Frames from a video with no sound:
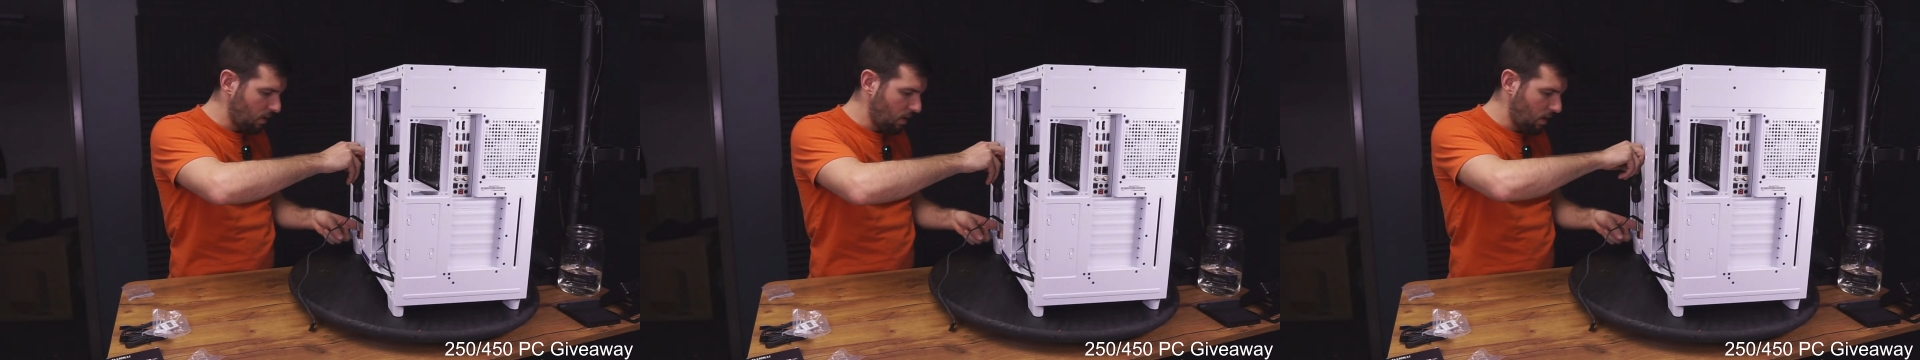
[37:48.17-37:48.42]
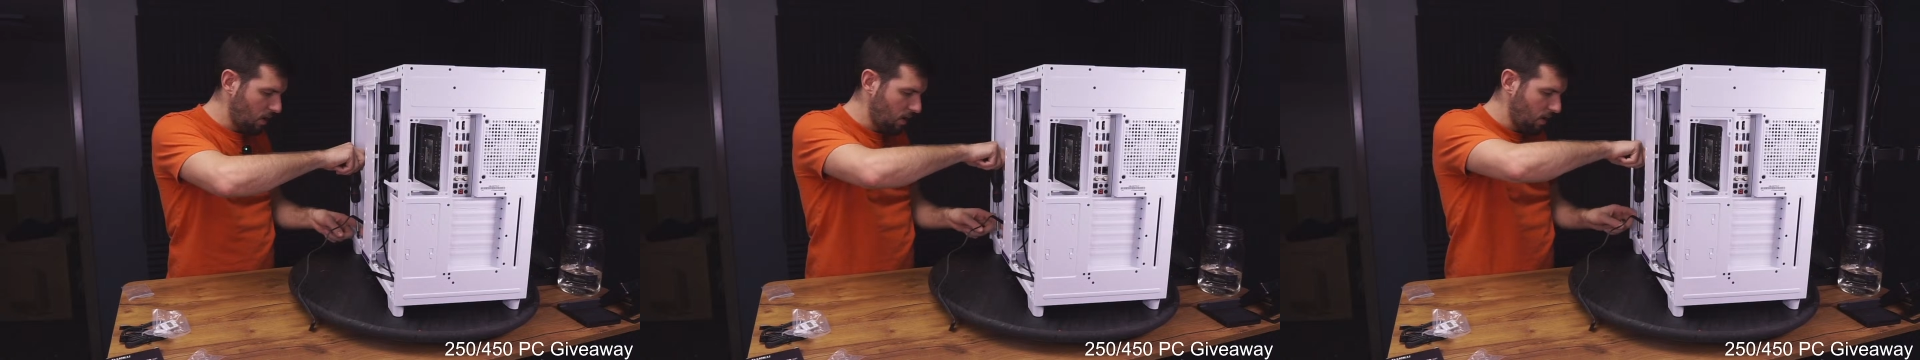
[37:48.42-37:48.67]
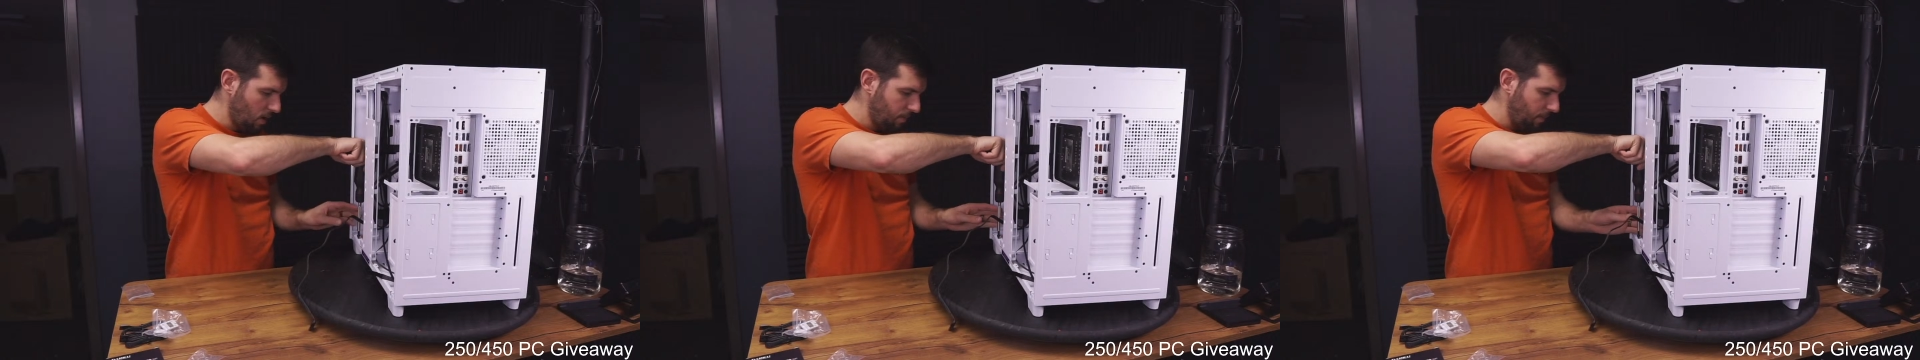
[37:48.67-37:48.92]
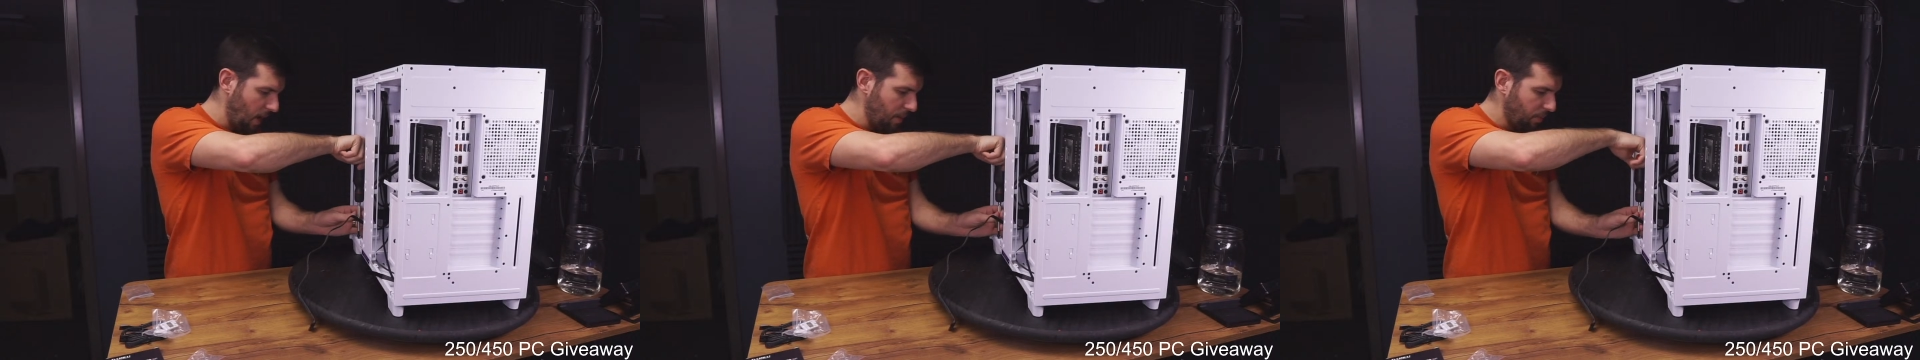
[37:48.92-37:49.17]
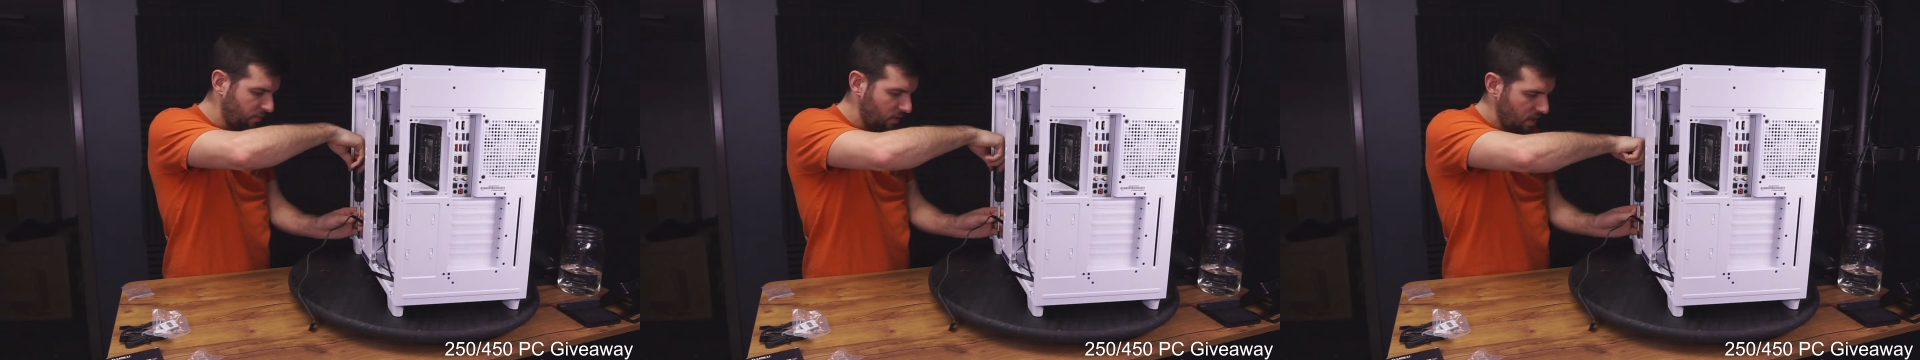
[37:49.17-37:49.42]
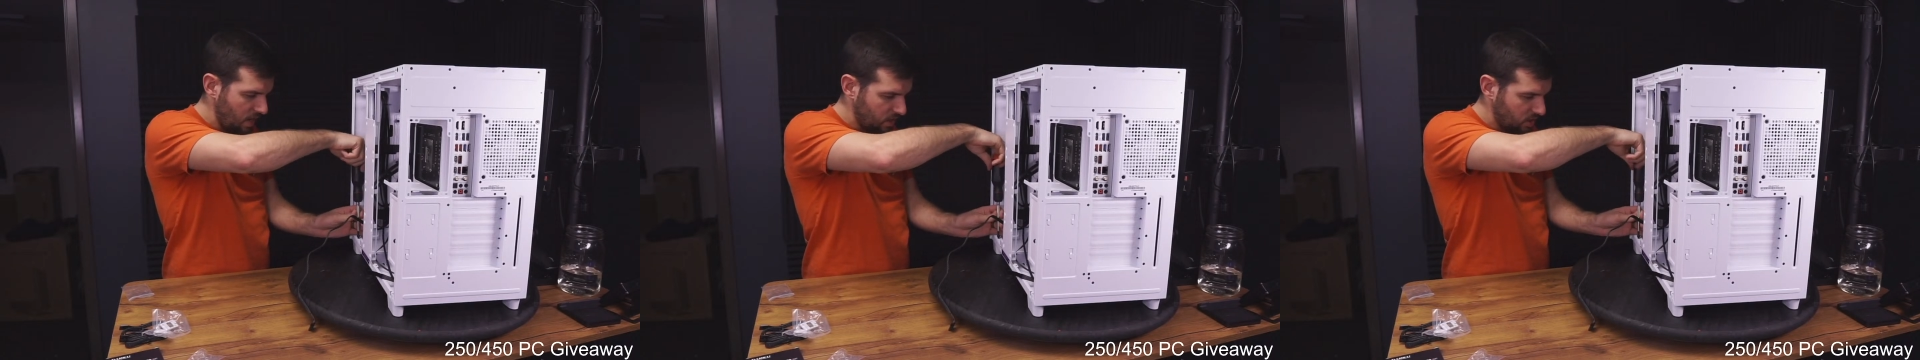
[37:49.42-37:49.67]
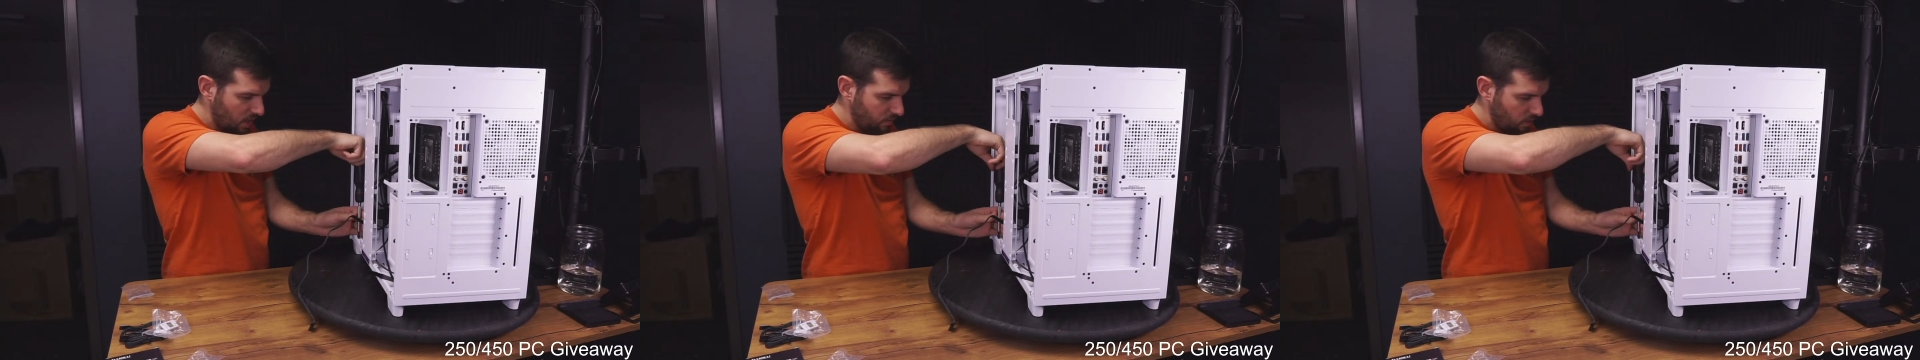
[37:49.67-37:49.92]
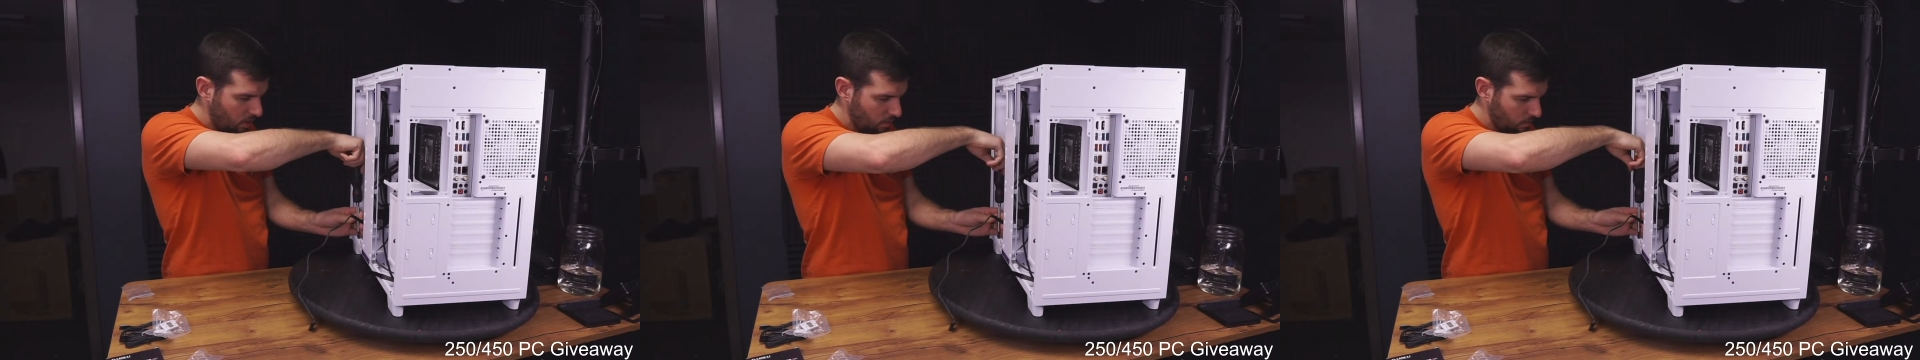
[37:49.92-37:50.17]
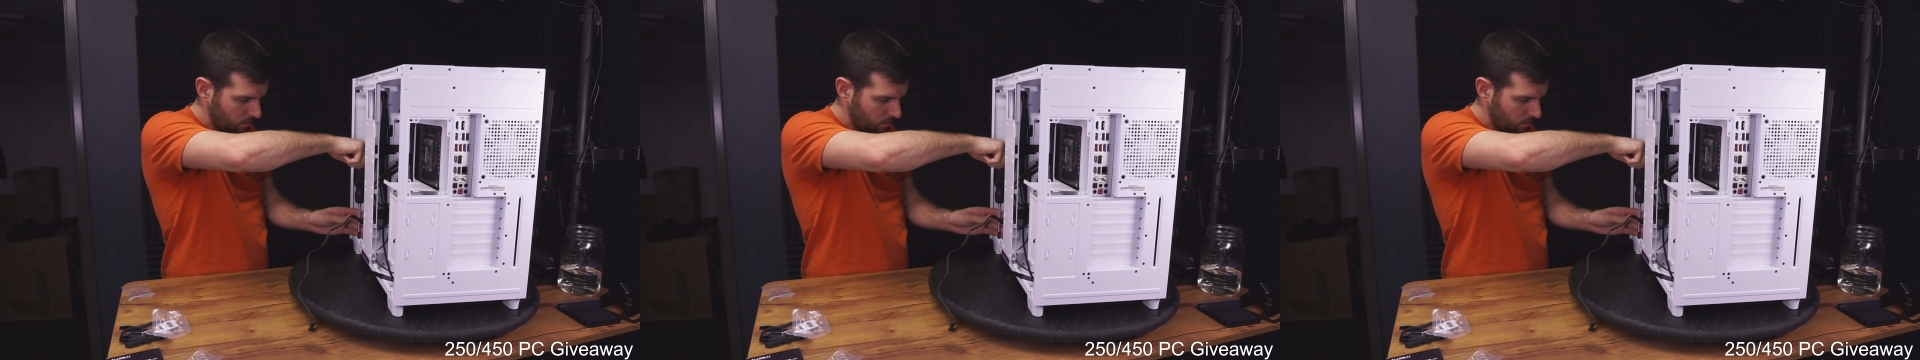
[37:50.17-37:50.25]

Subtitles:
I prefer the H9 Flow.